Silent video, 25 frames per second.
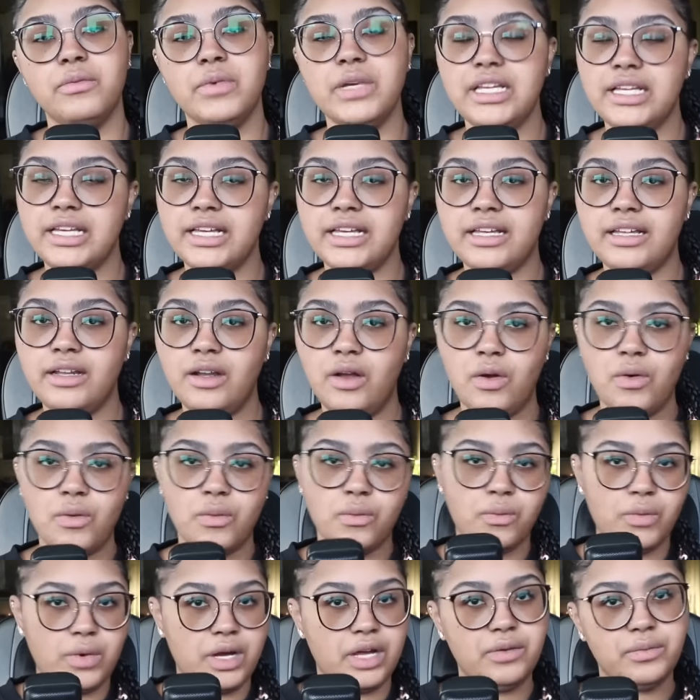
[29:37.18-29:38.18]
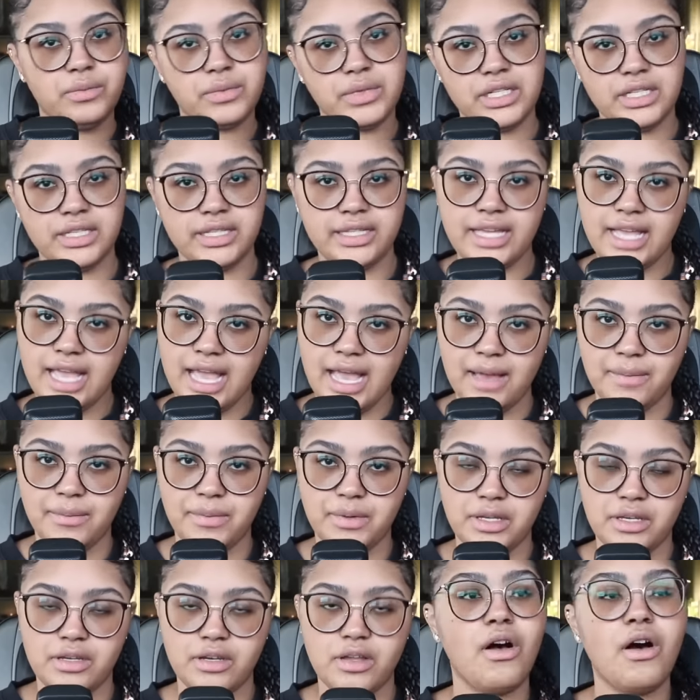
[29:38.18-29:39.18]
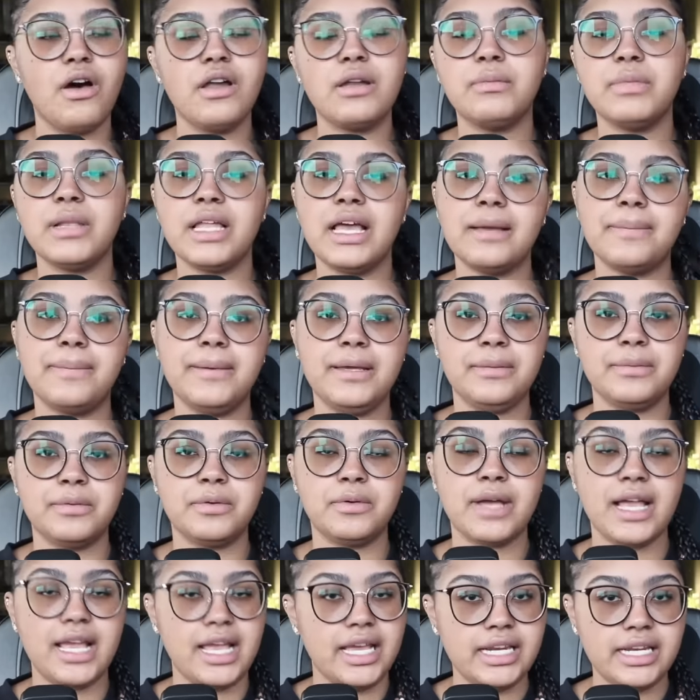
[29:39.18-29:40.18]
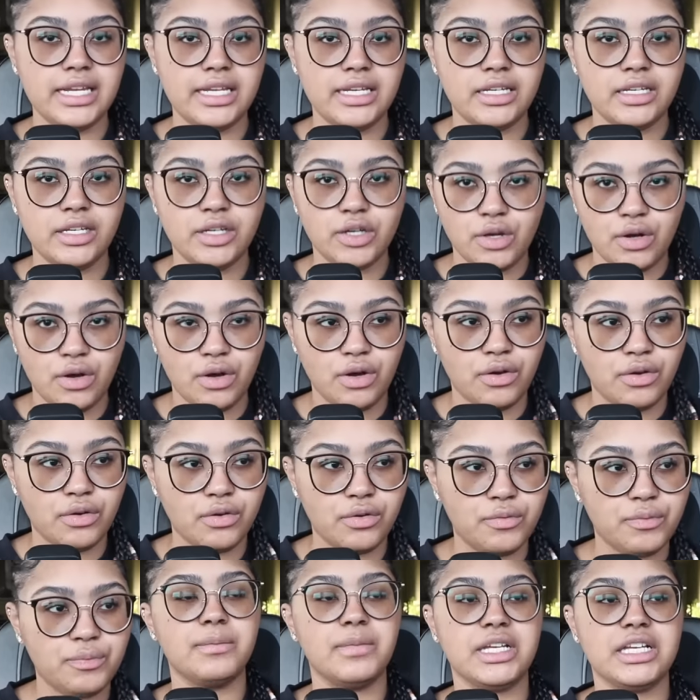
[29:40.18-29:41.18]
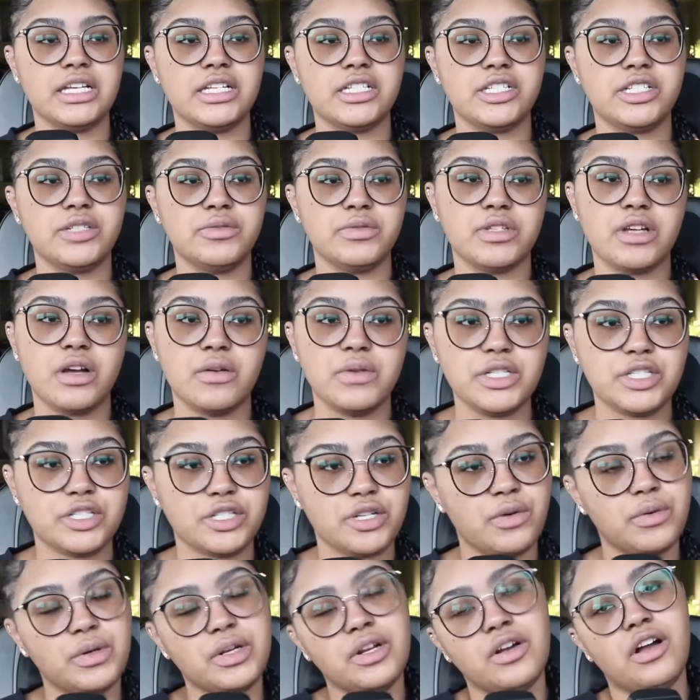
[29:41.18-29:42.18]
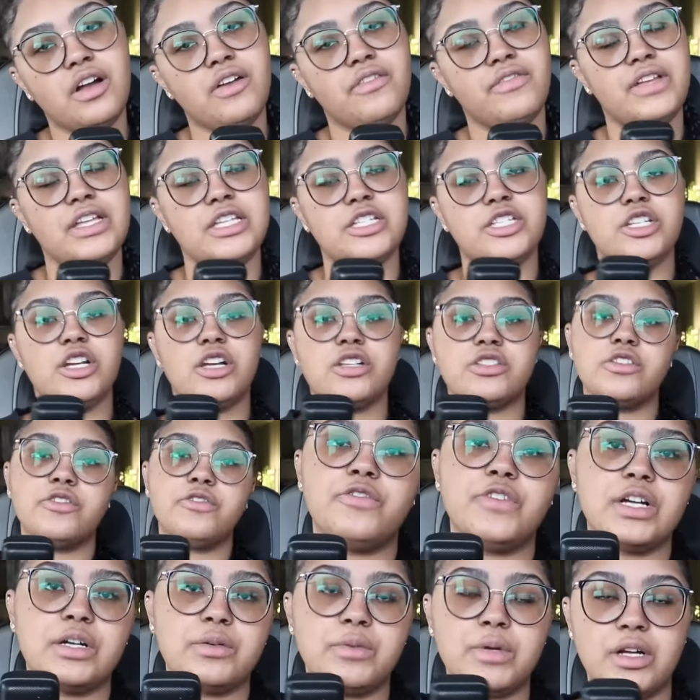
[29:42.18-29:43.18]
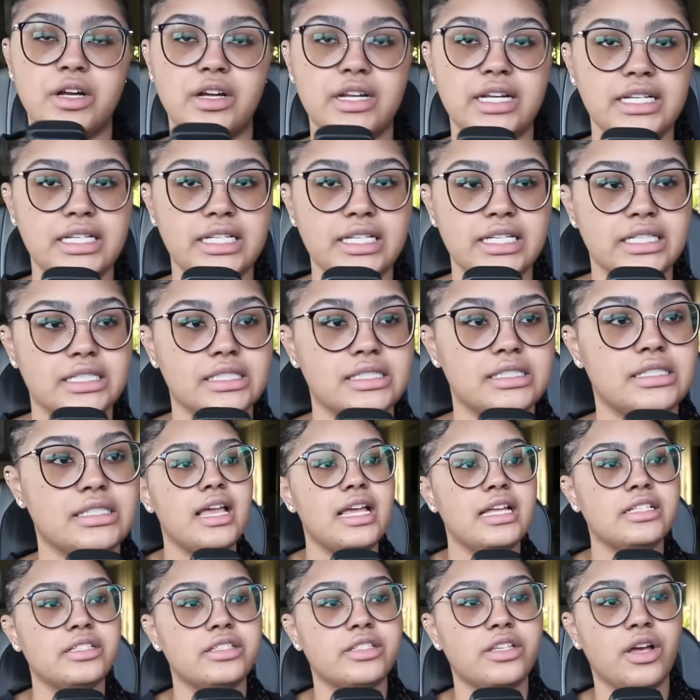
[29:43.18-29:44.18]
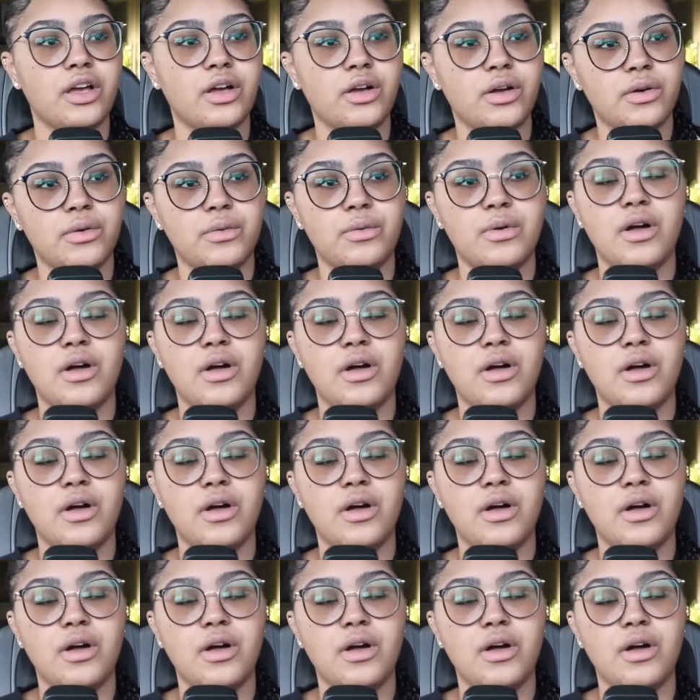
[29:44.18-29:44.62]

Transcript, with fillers: we get what really happened. All the black people hated Nicole because she was always showing off, and she also with all they, and so